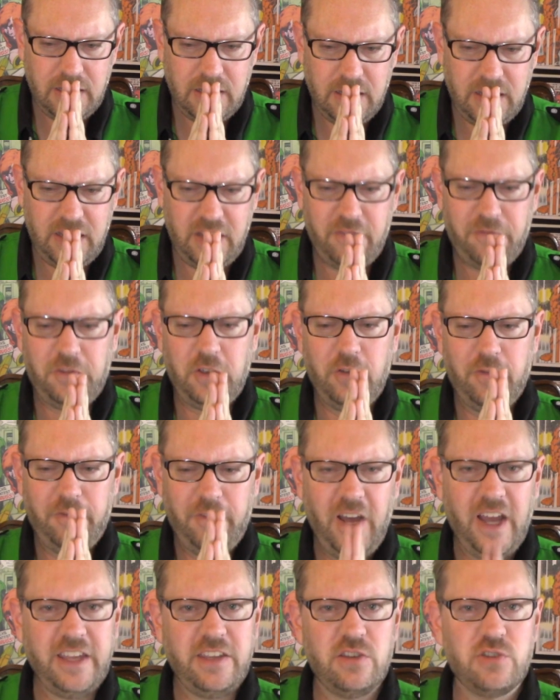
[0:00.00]
If you
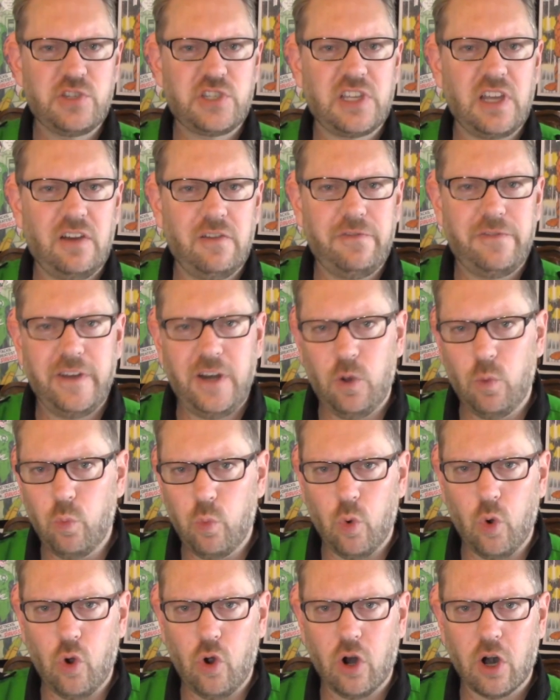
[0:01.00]
find yourself in a
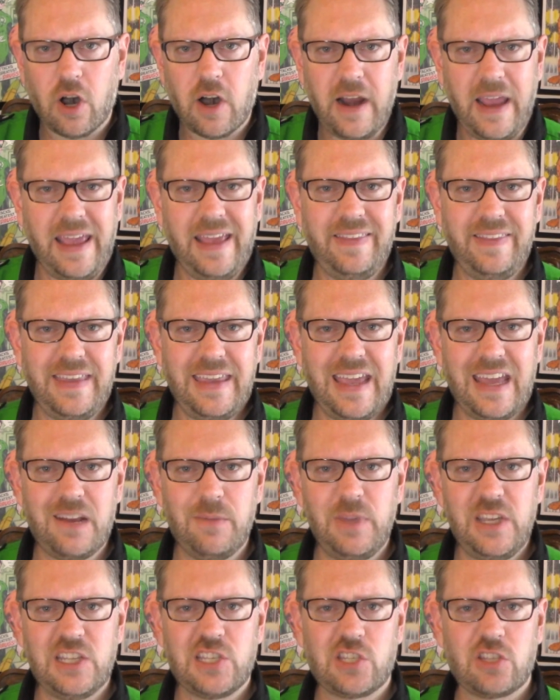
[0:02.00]
war and the
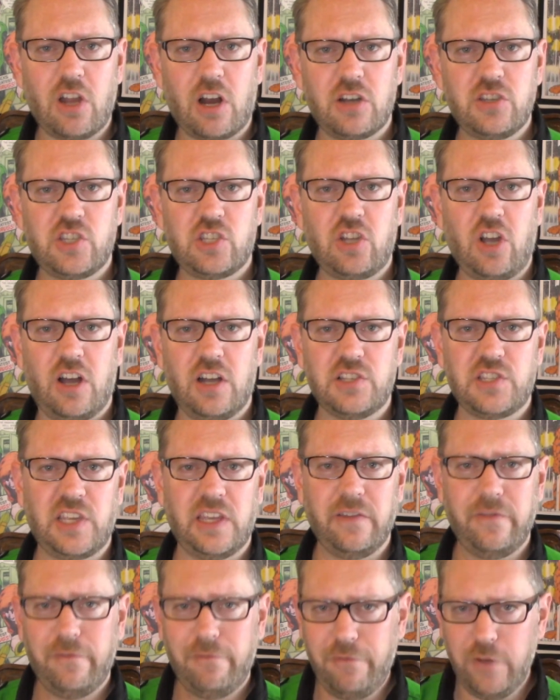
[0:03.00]
enemy starts
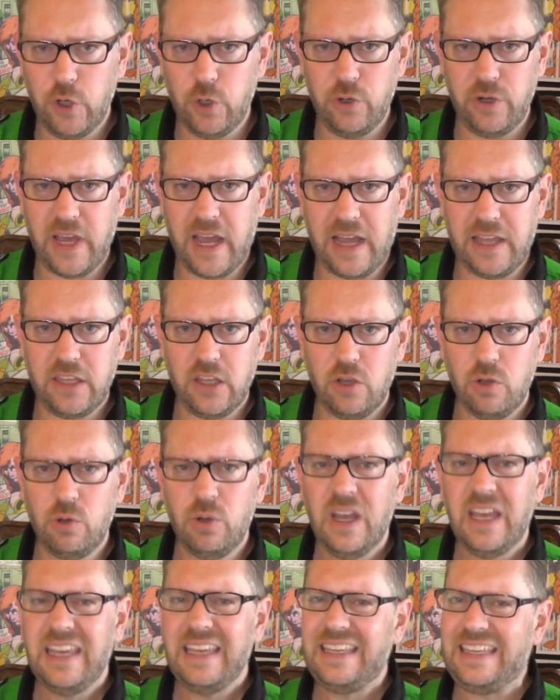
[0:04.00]
tossing food at you,
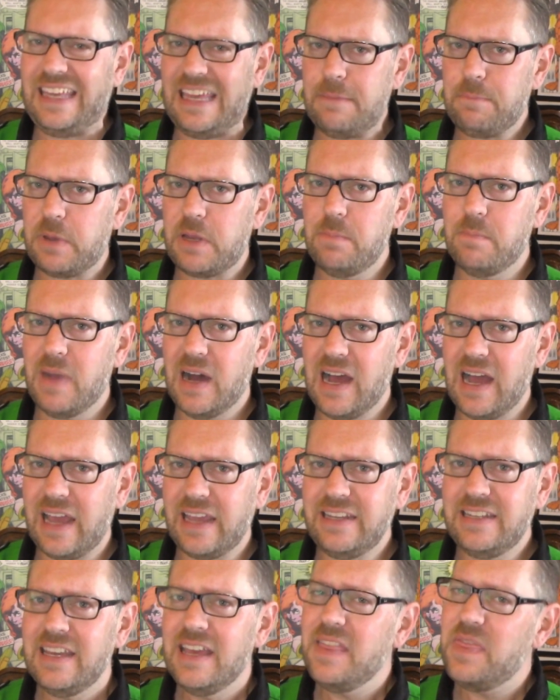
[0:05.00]
keep in
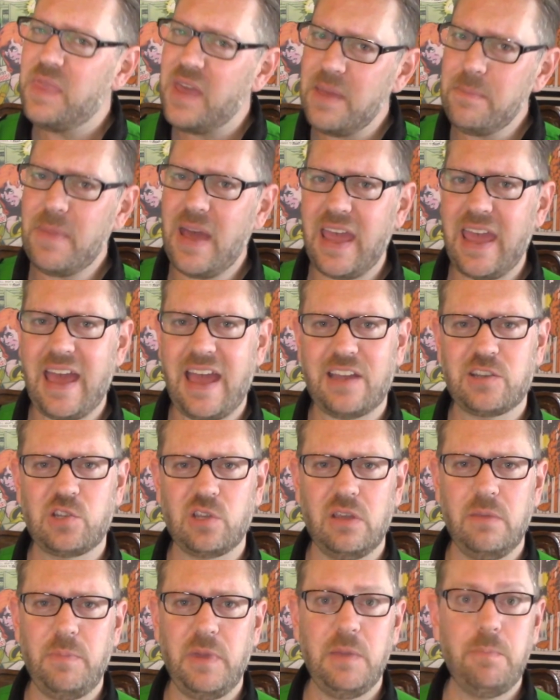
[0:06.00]
mind they may
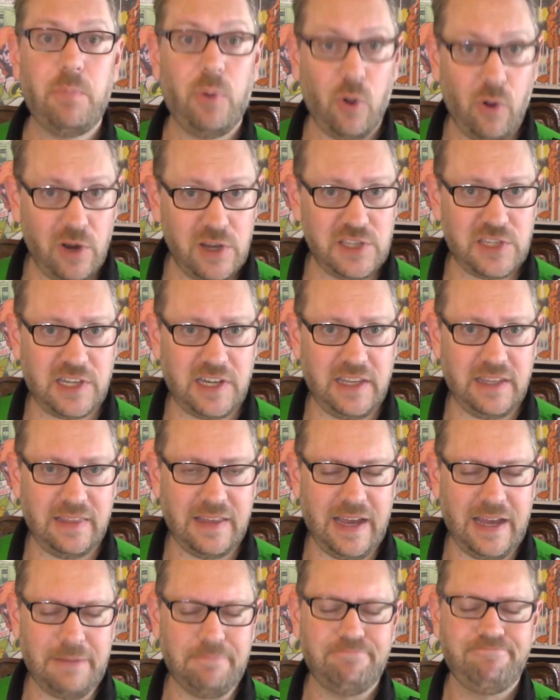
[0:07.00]
actually be poisoning
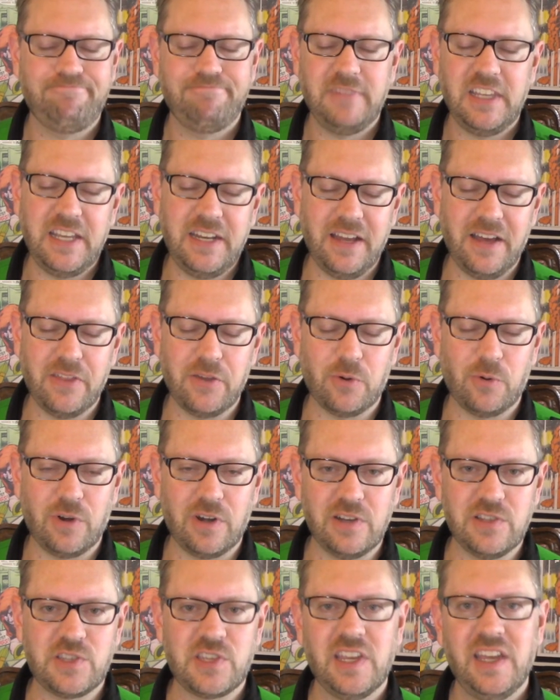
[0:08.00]
that. In other
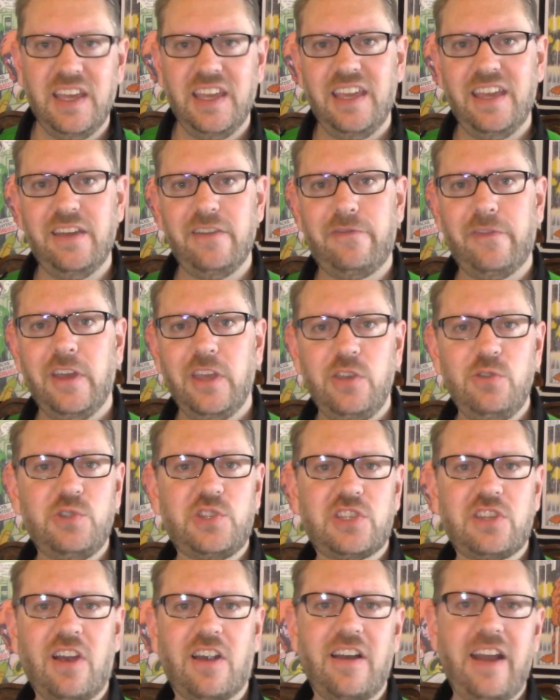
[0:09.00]
words, if you
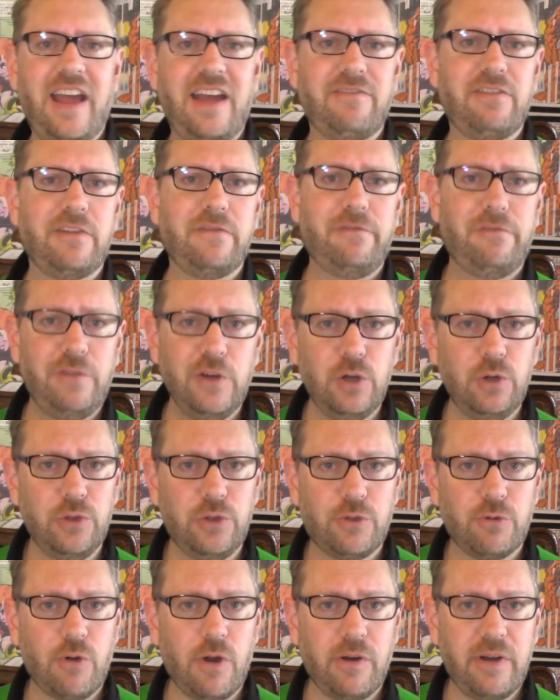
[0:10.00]
start having
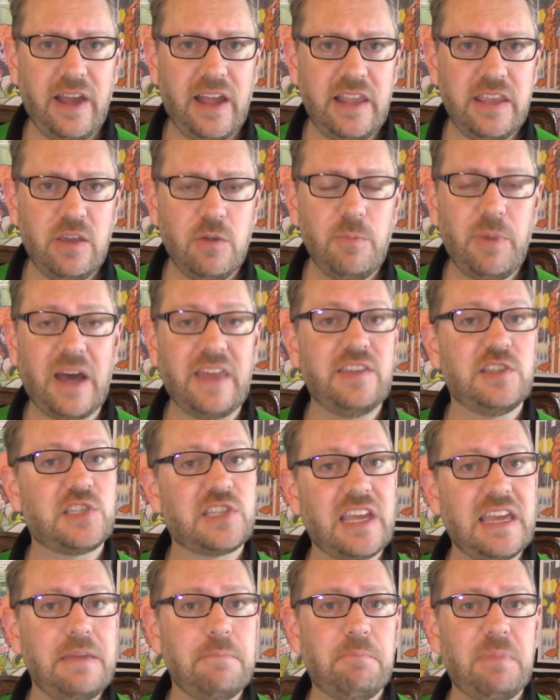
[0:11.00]
food thrown at you by the
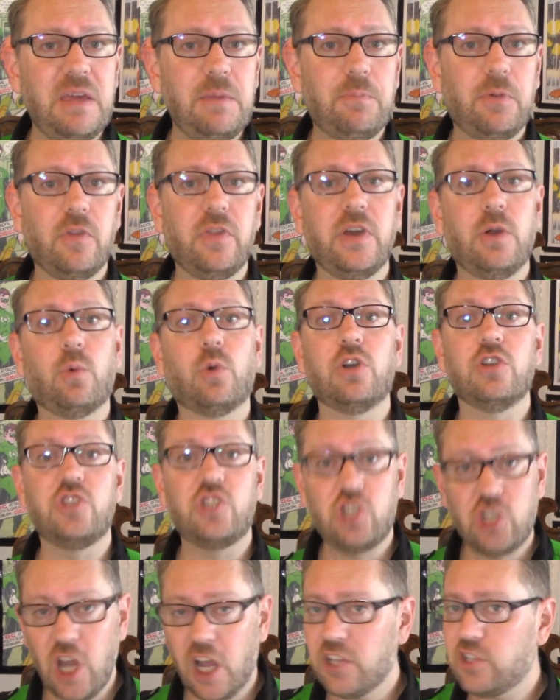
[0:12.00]
same people that were
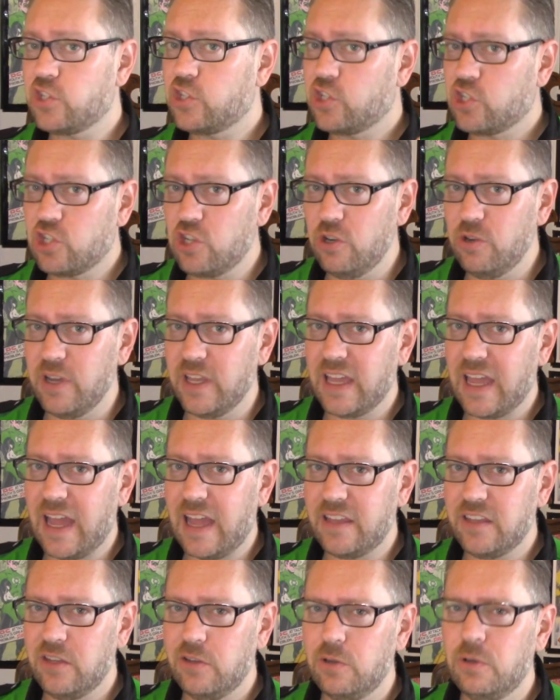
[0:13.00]
just shooting
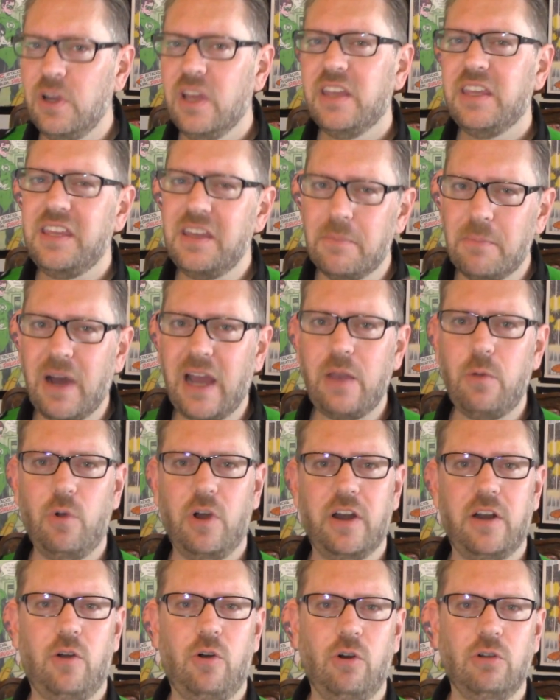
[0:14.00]
at you, you might
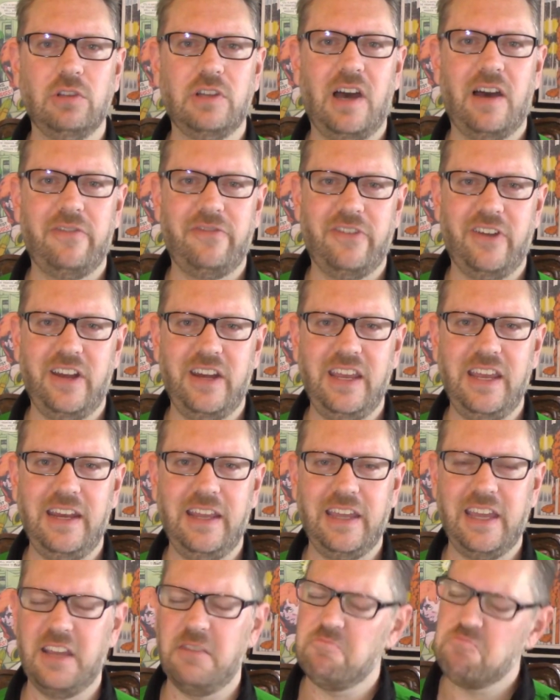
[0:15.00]
want to hold off on
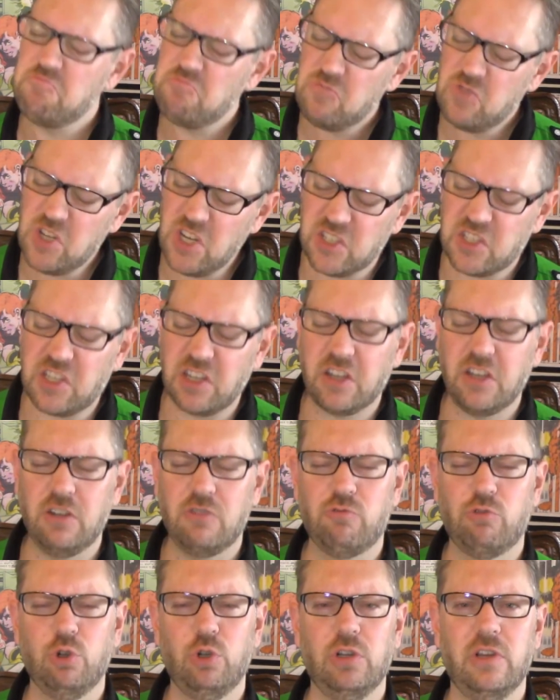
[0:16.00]
eating it. Just a good
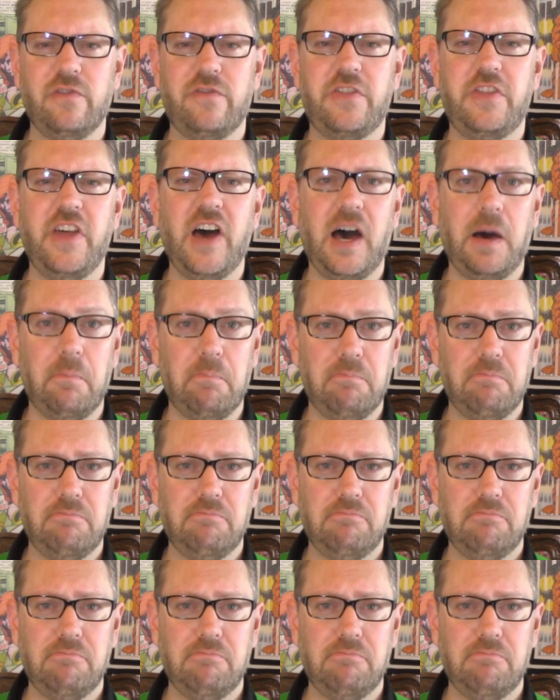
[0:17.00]
rule of thumb.